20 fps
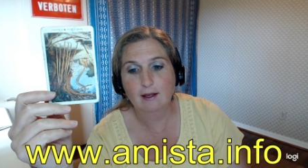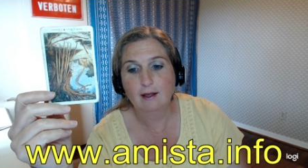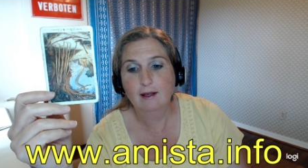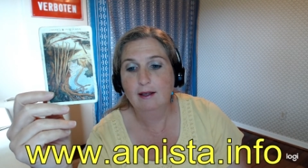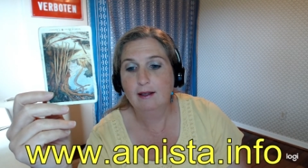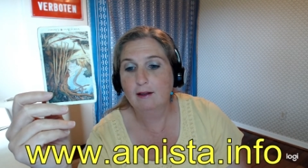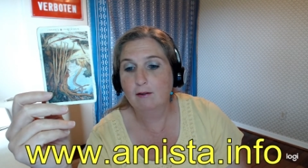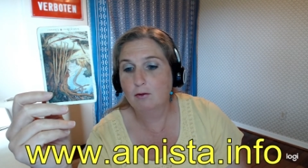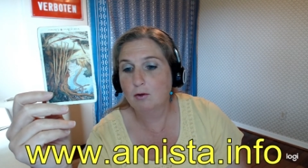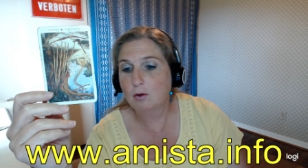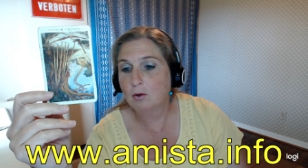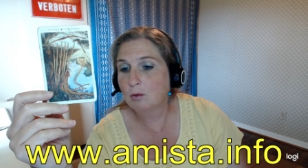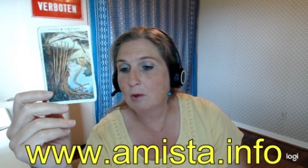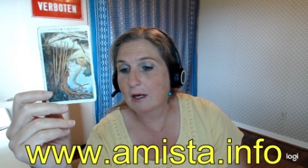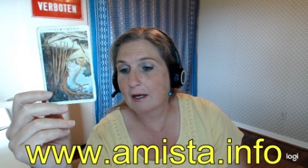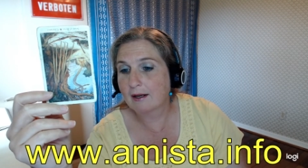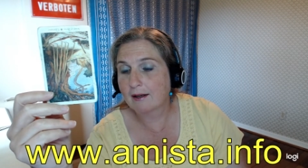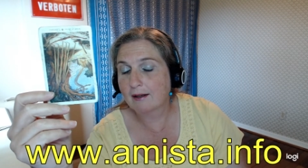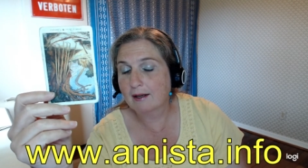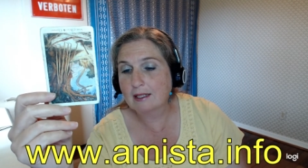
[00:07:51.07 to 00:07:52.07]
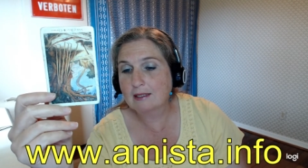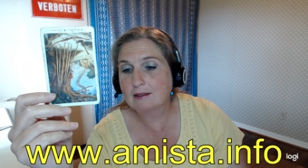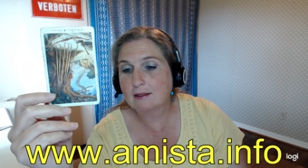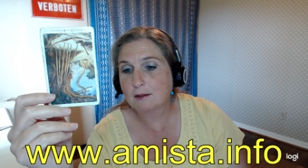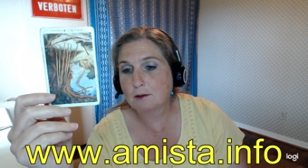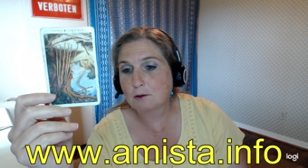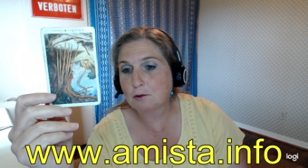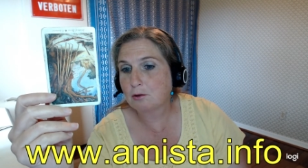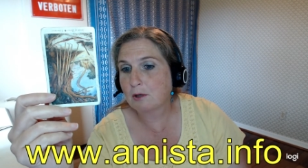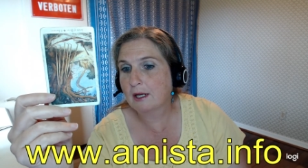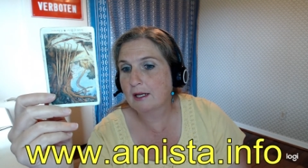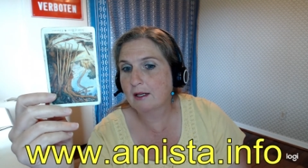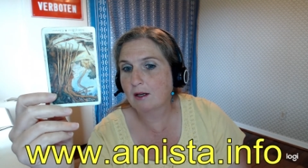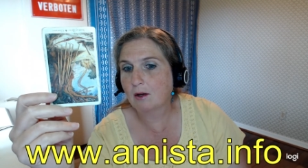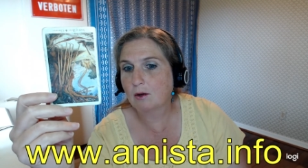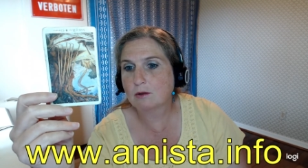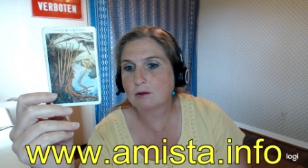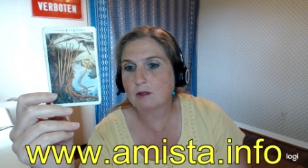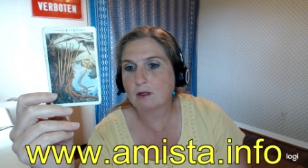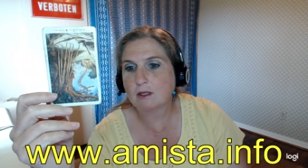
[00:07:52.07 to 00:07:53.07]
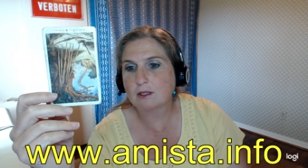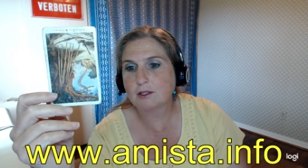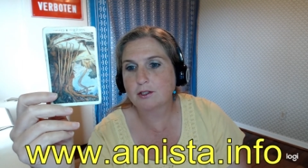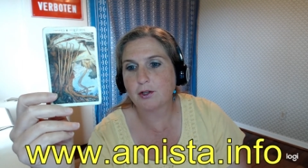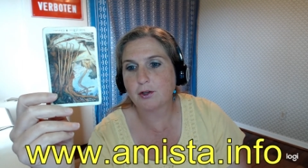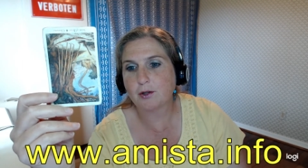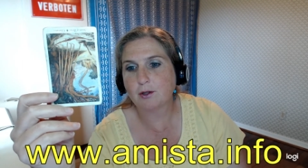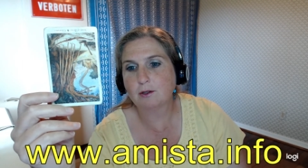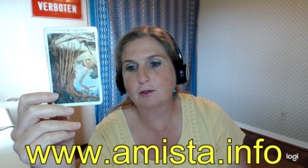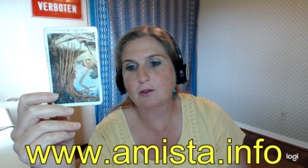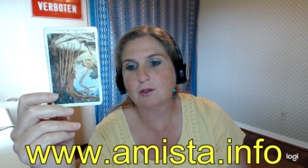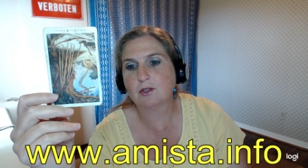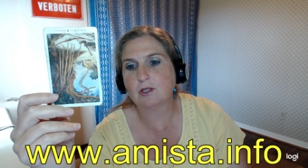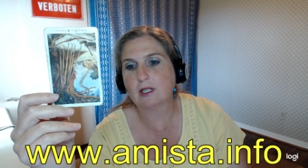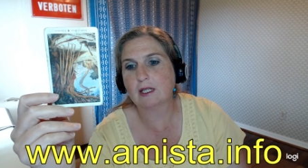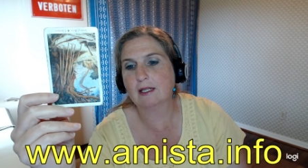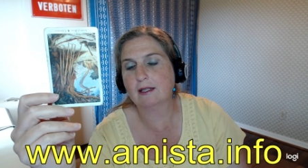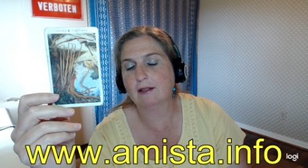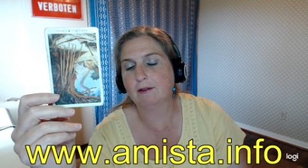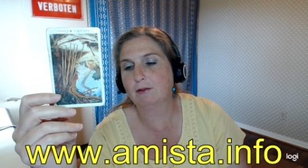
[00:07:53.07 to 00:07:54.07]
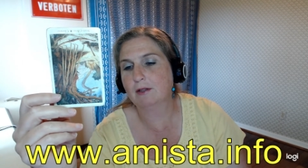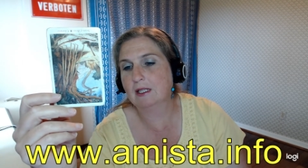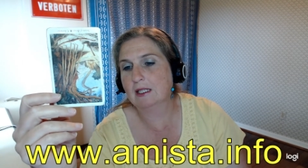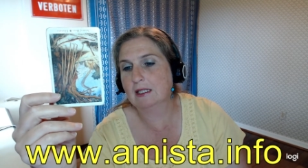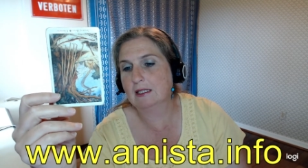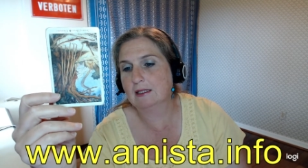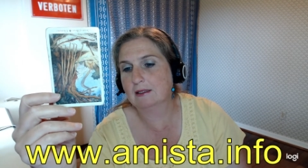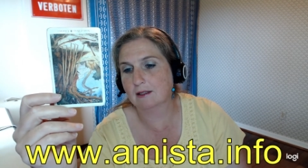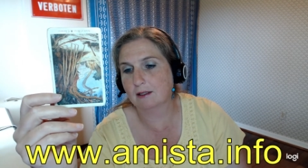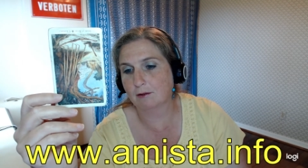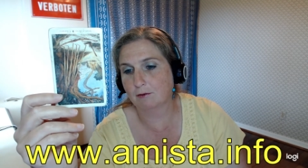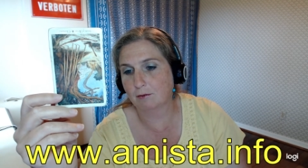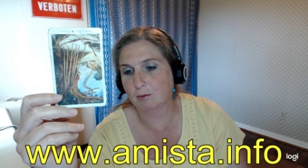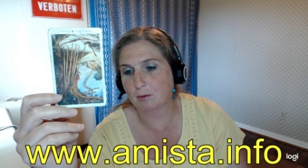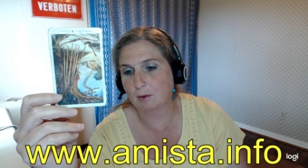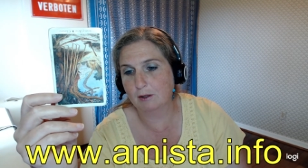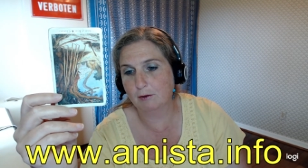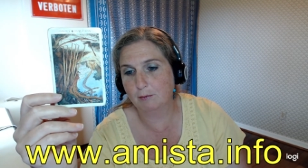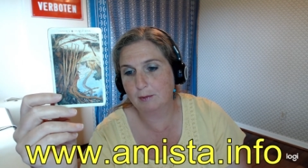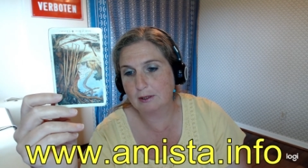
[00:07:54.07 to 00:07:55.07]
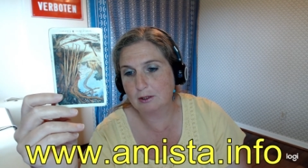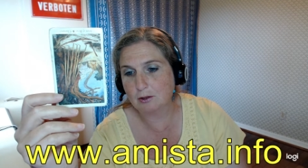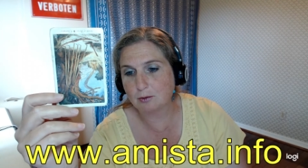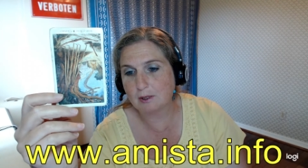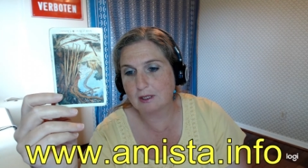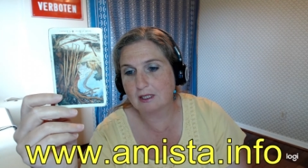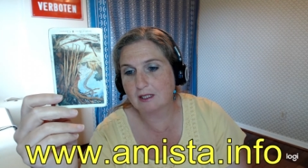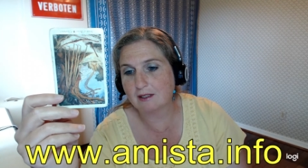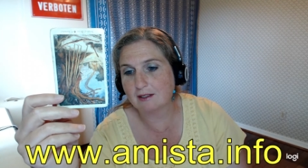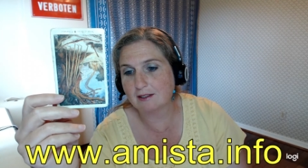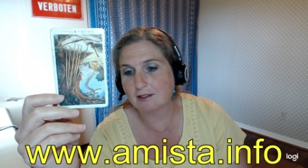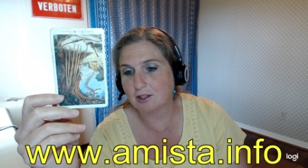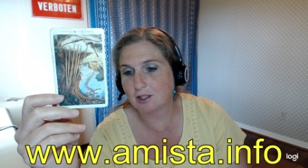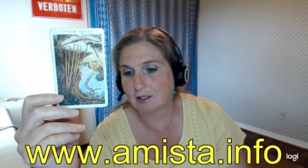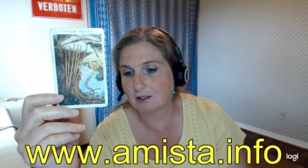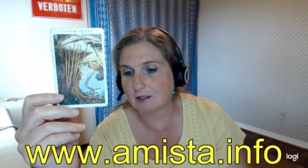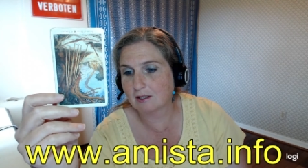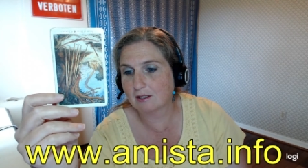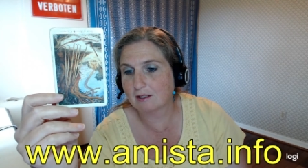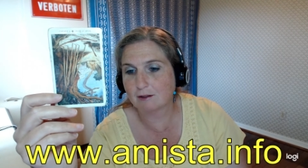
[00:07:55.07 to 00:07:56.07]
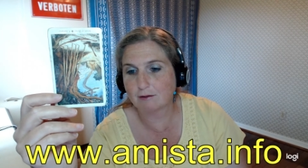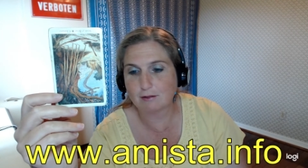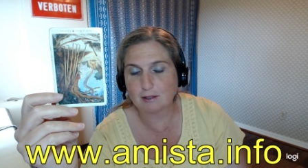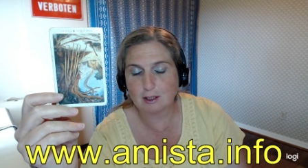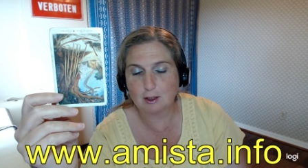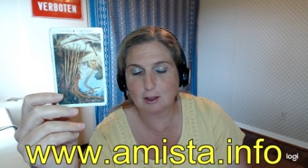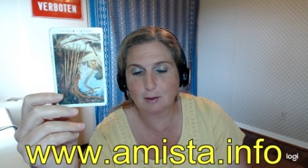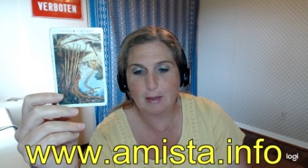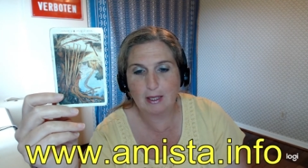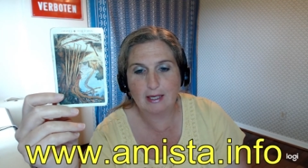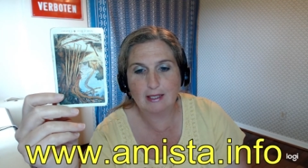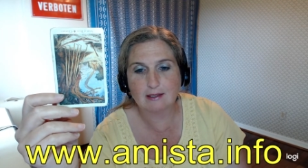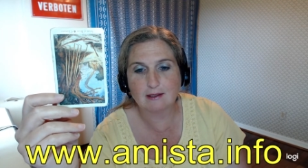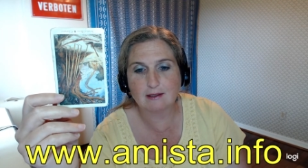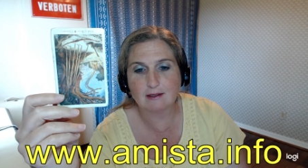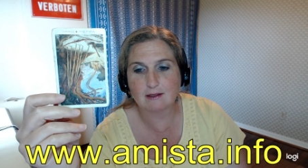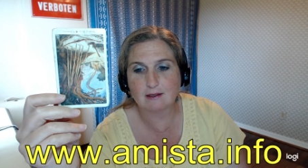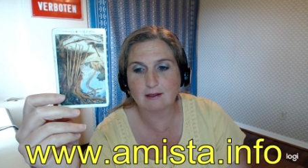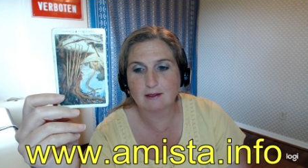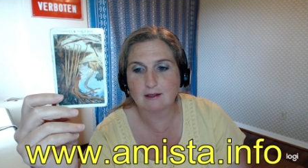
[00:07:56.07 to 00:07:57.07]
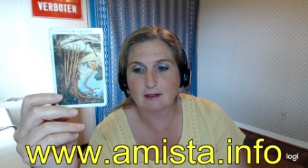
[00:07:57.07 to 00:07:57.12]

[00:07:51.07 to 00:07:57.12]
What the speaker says: If you recognize that you're trying to hold on to hurts and feelings of where you've been treated unjustly or victimized,